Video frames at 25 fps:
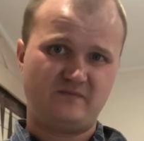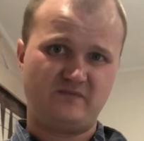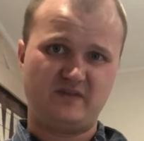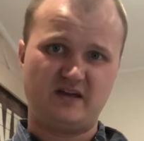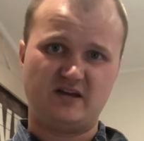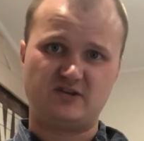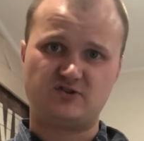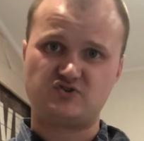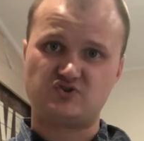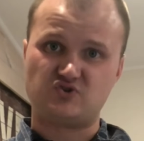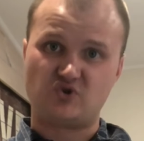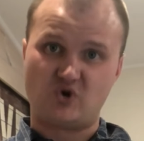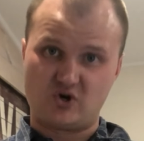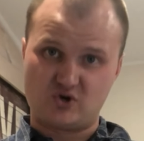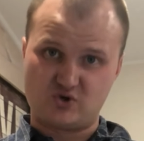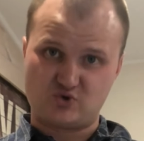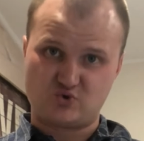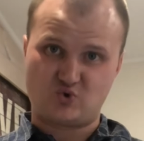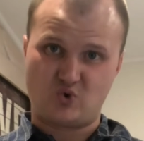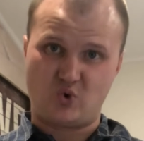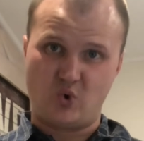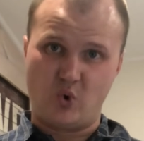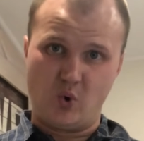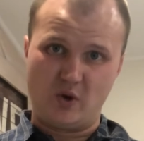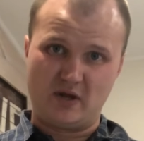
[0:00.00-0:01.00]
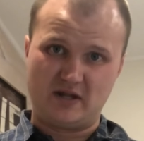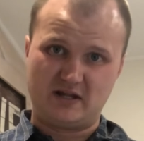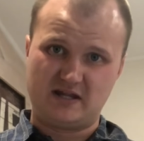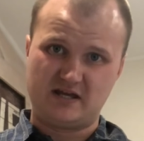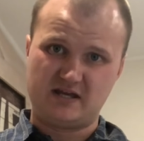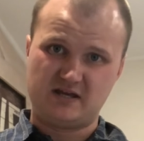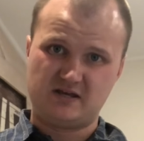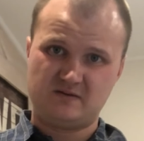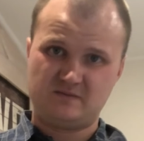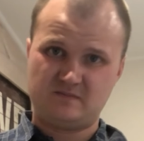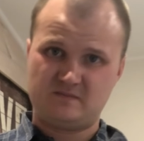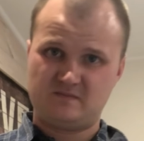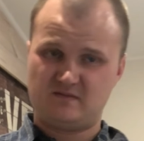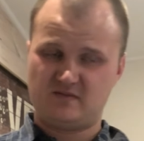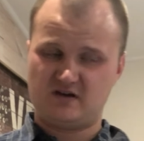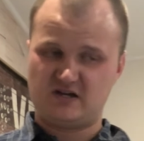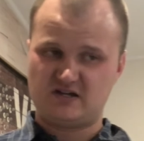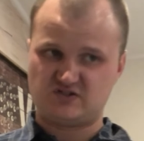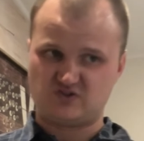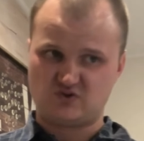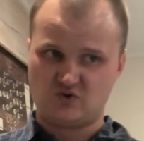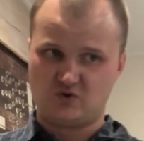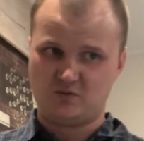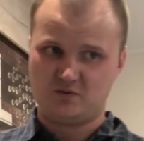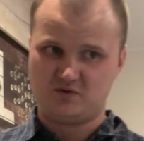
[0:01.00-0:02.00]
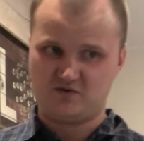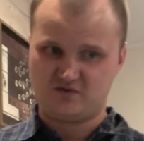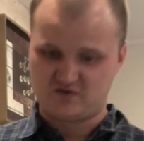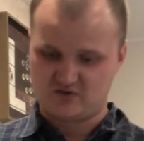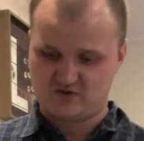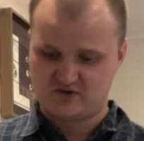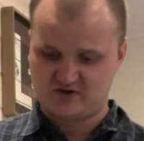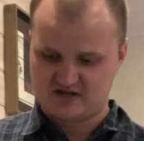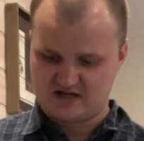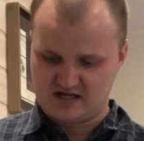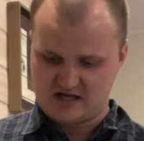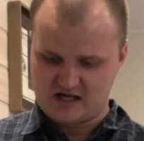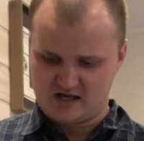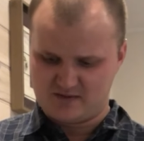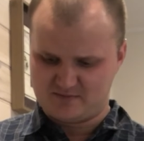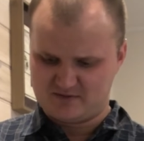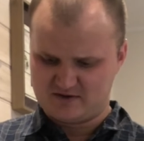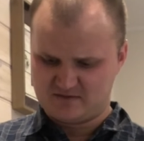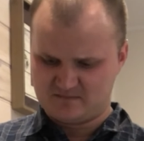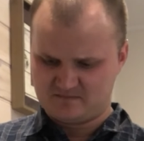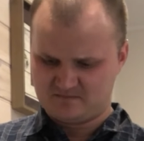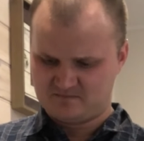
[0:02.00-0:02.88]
It's not as coily as normal fluorocarbon.